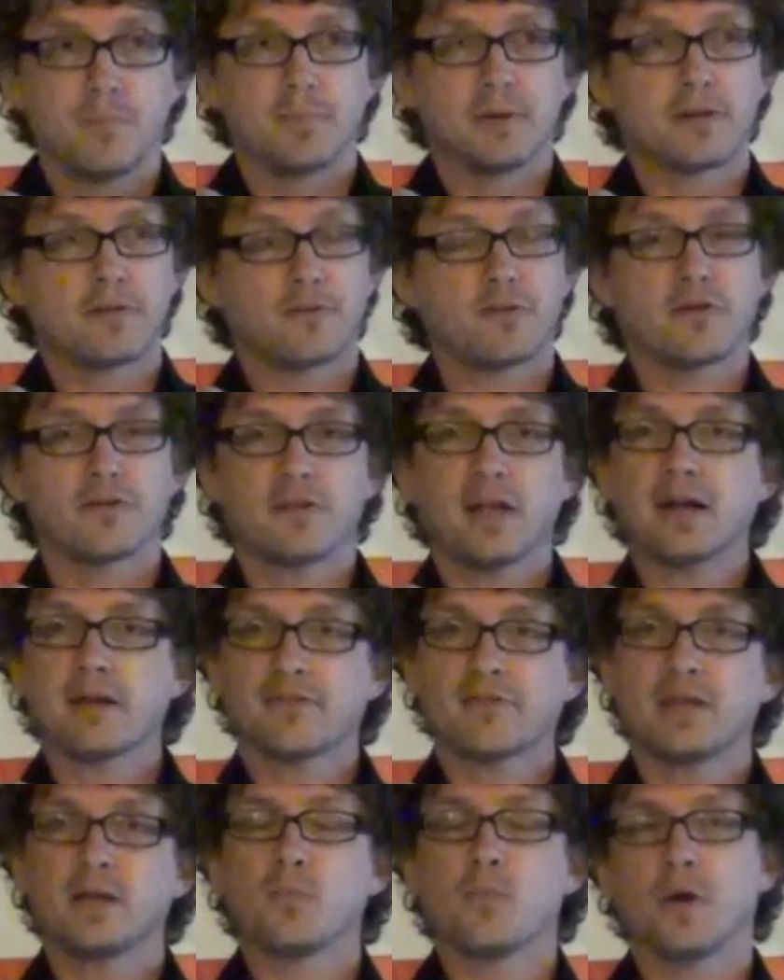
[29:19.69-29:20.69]
But it's the
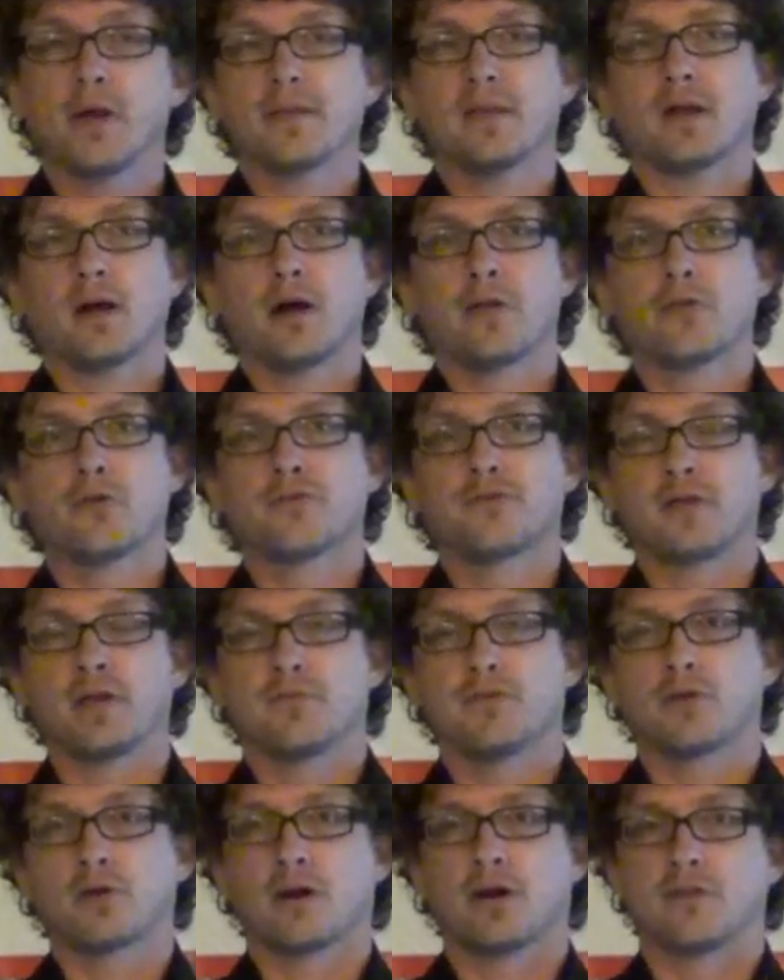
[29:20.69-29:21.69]
exact same way the other
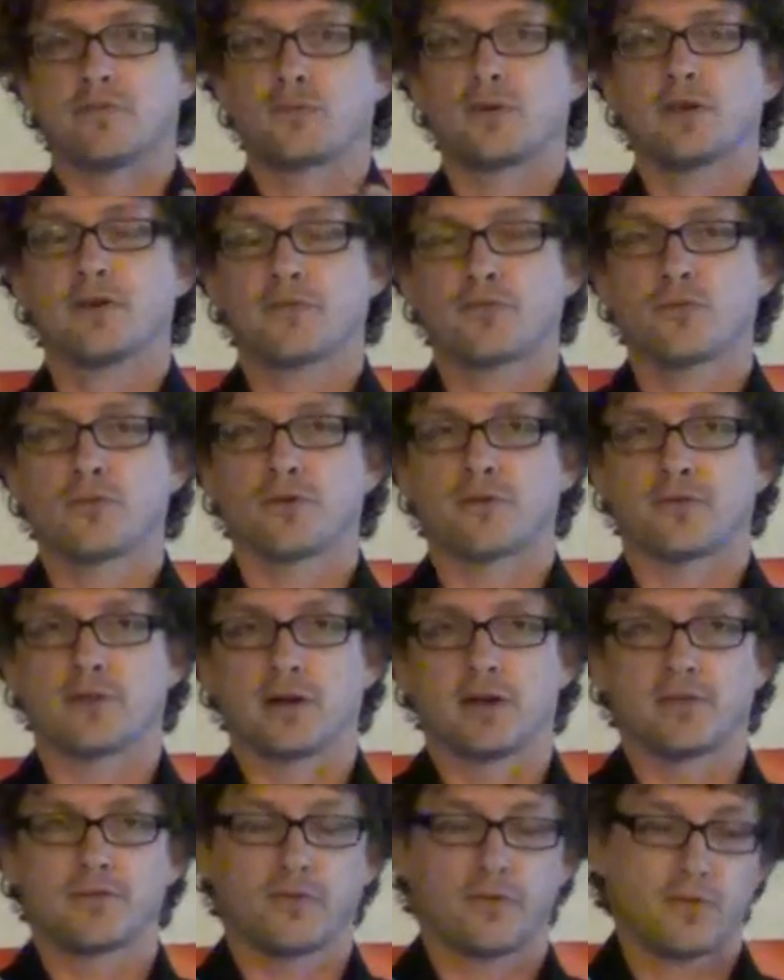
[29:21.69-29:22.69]
savior gods were
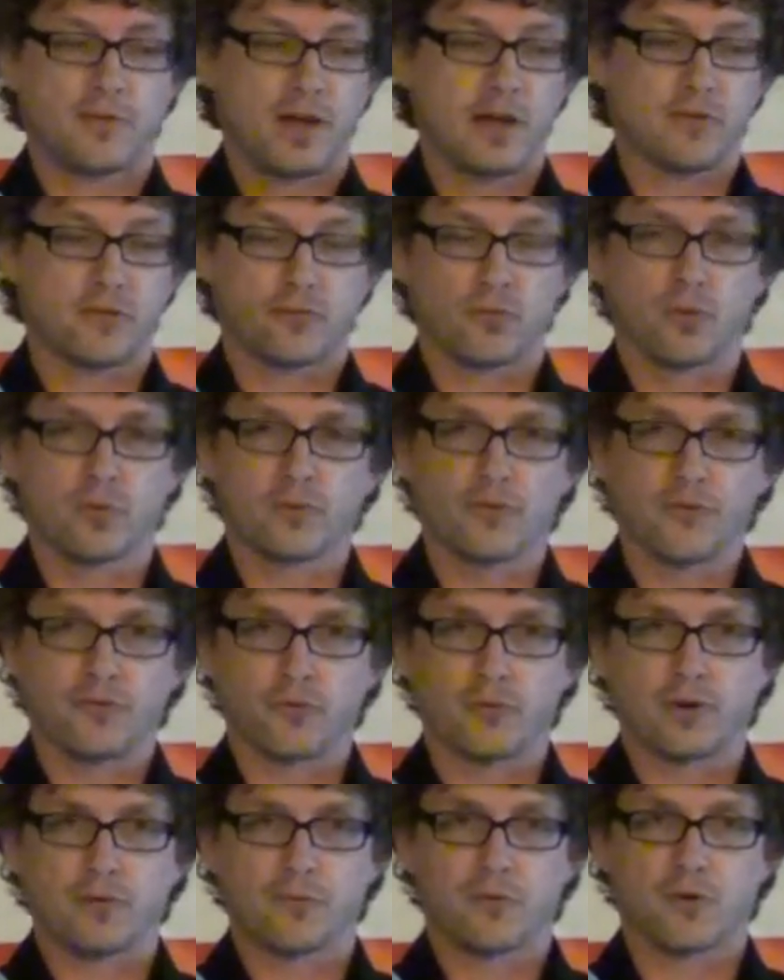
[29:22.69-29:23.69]
historicized. Historical
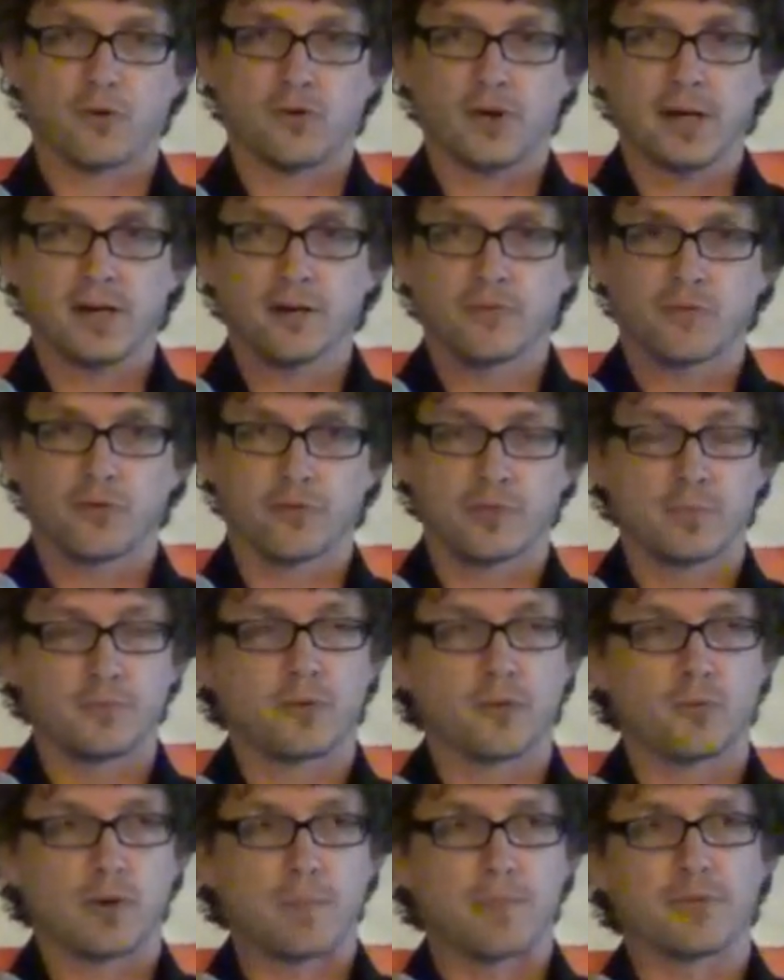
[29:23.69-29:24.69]
stories were created for them
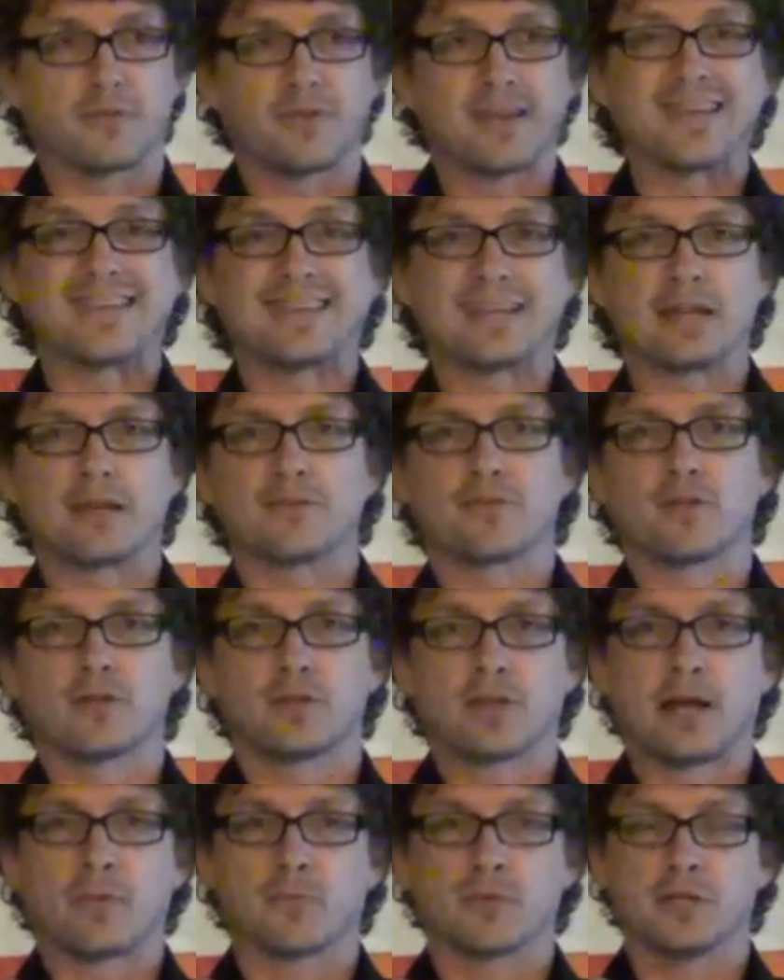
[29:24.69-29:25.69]
to represent things
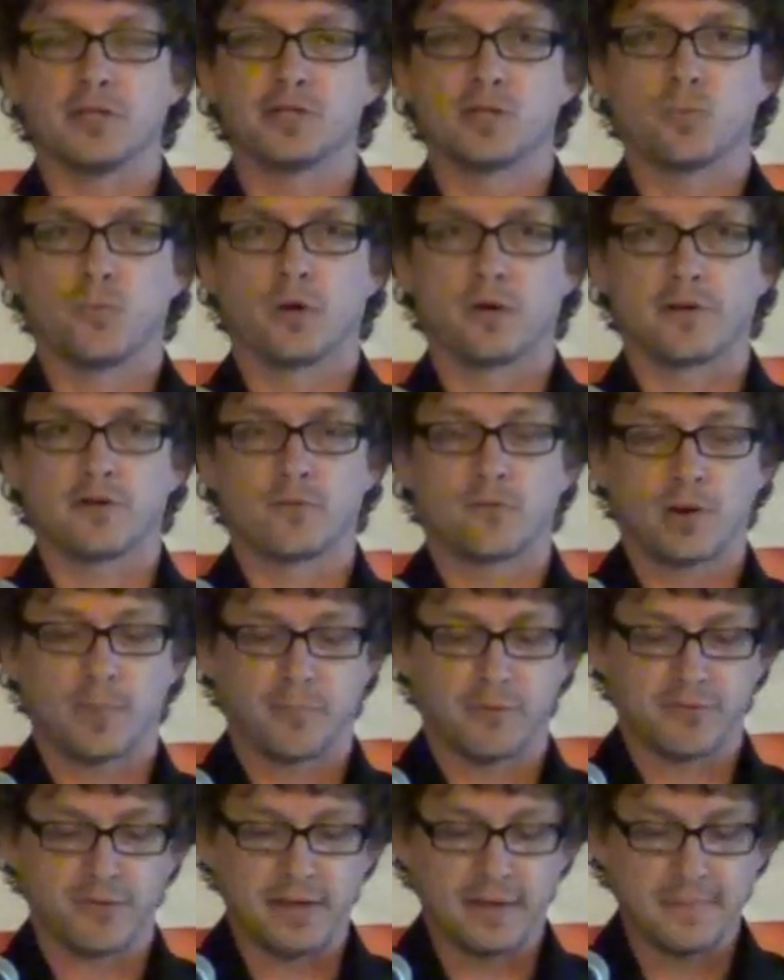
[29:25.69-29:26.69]
that that religion wanted to
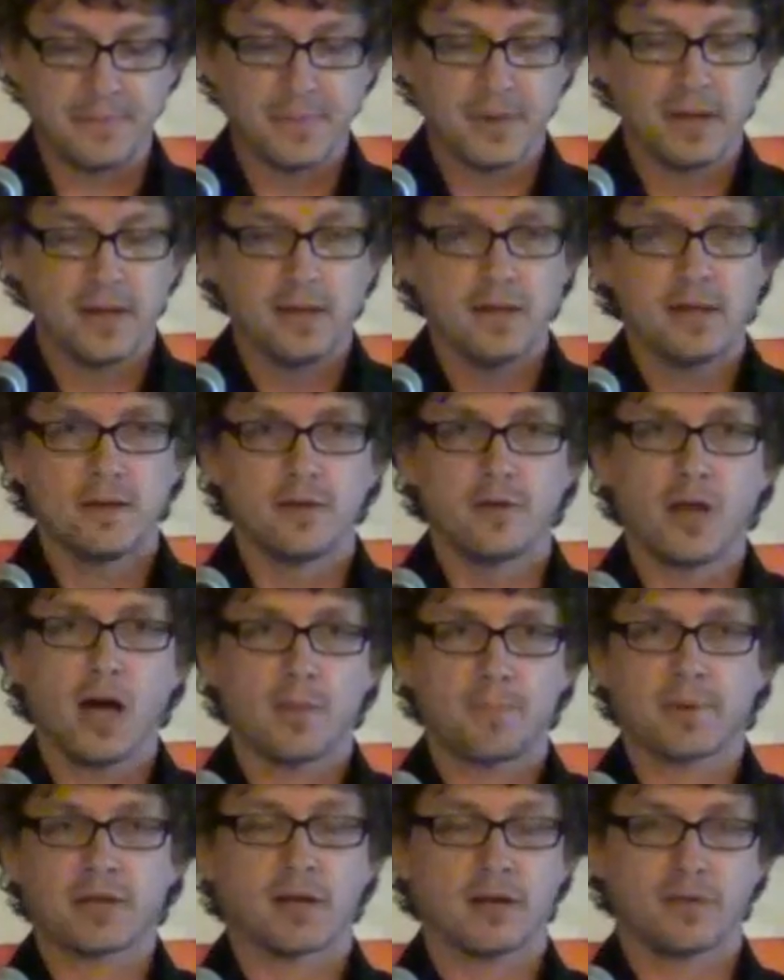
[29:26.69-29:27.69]
represent,
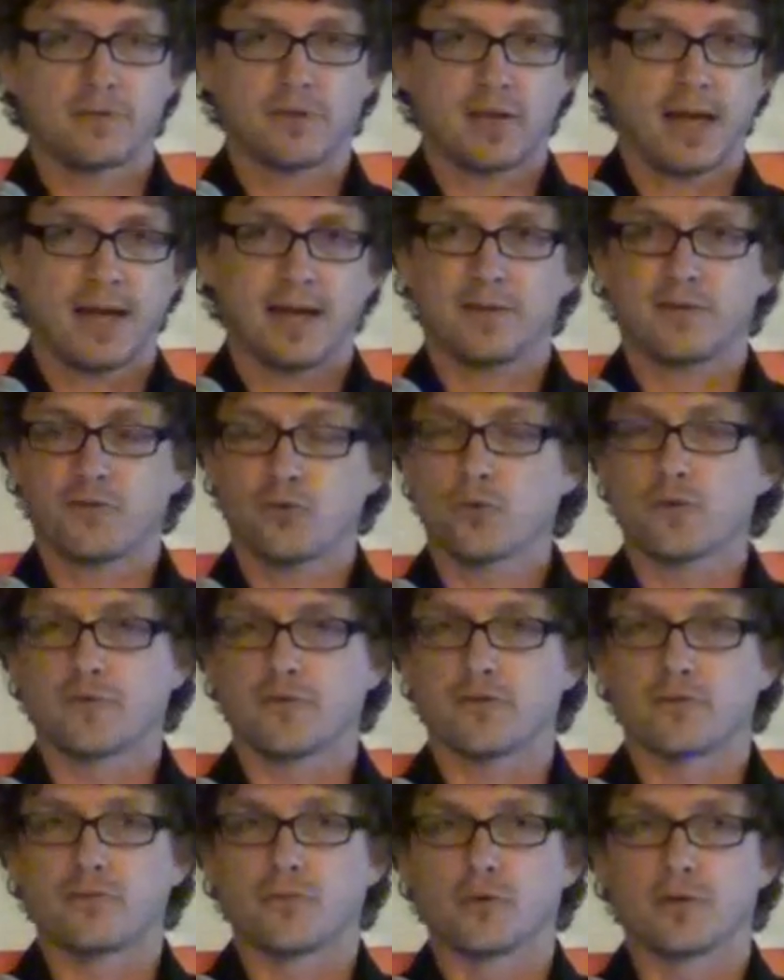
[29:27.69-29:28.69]
not because they had
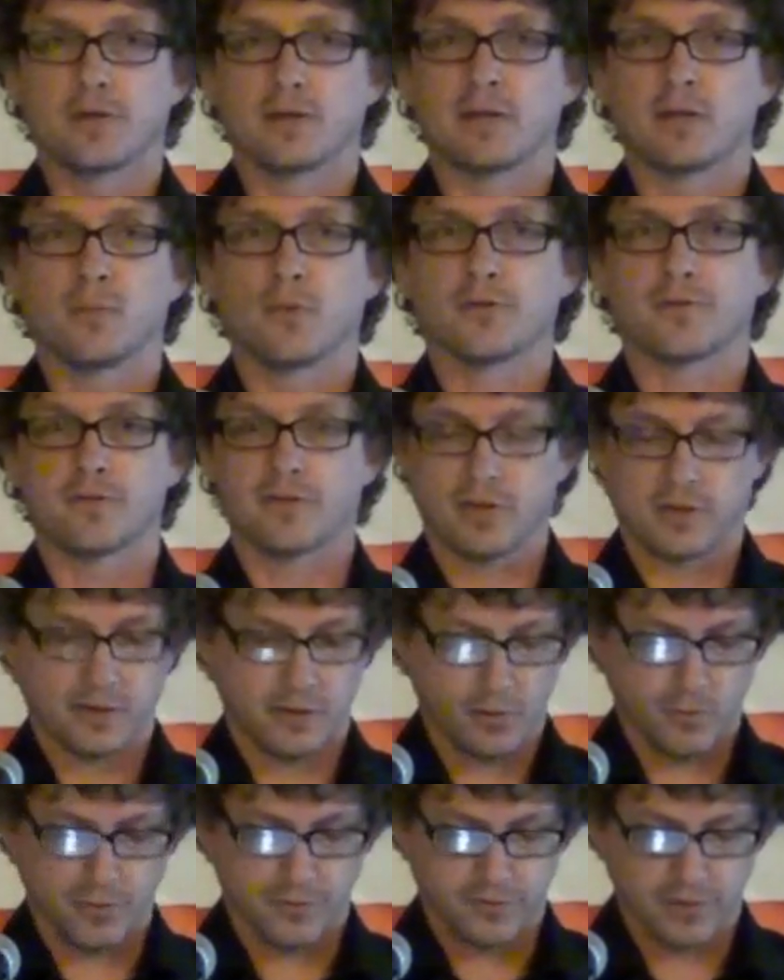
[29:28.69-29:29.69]
sources for it. It wasn't that
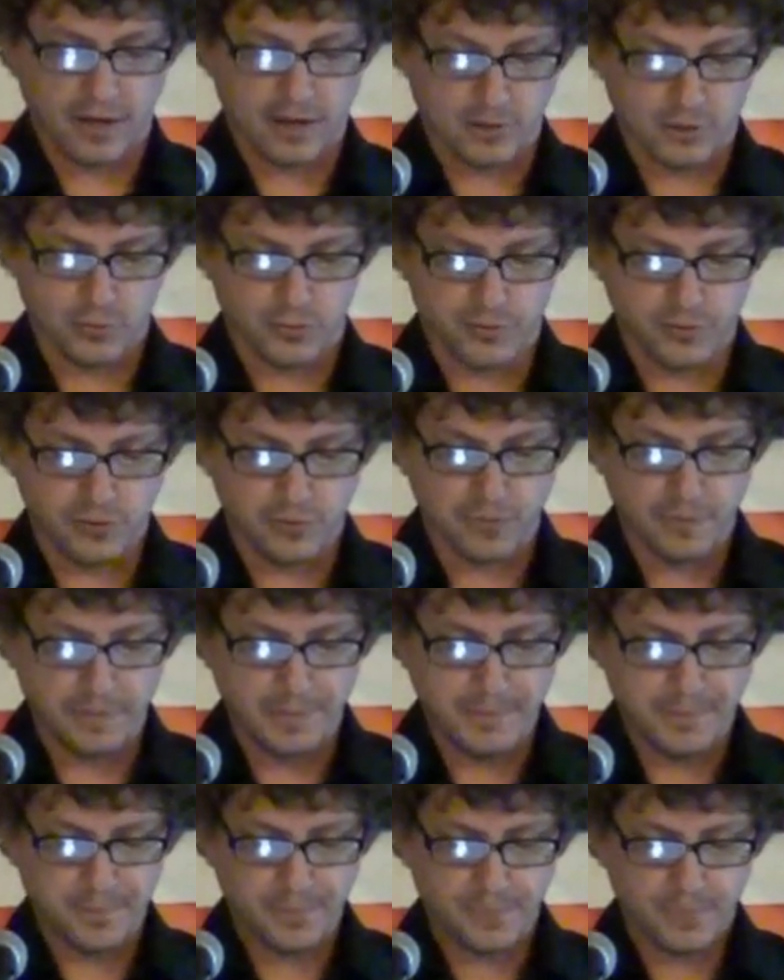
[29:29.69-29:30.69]
there was an actual dude.